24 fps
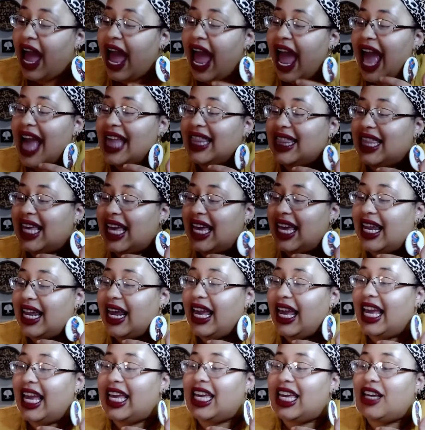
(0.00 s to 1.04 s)
And then
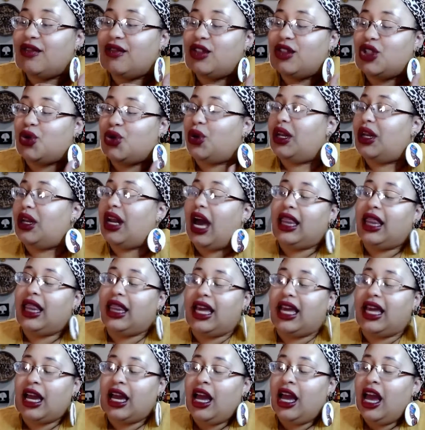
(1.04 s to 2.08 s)
it gives you an uh,
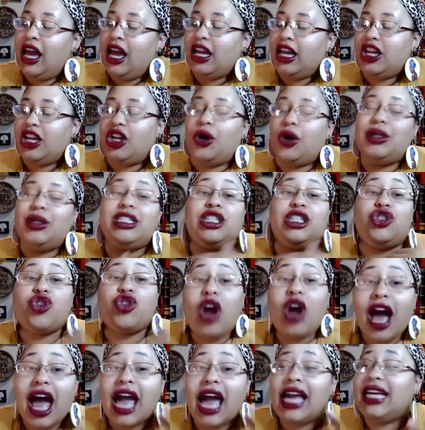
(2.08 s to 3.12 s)
like, you know, is it
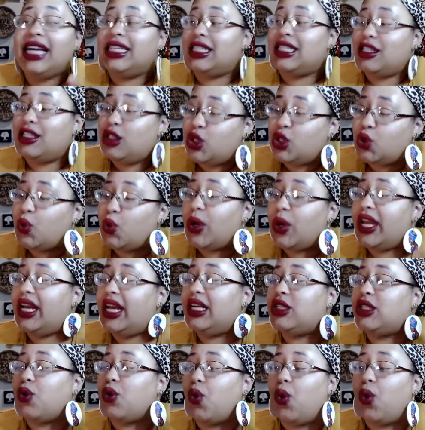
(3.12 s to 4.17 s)
dry? Is it
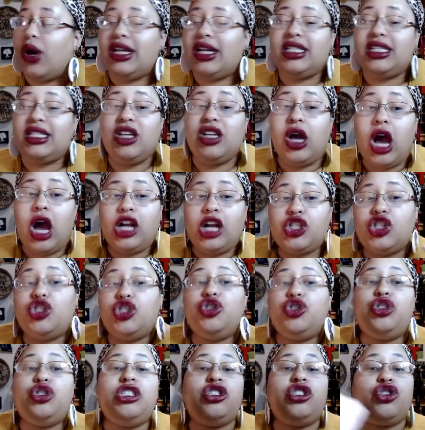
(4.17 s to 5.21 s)
sweet? What should you
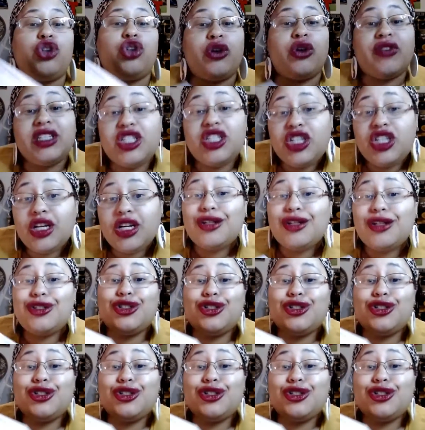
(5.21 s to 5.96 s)
serve it chilled?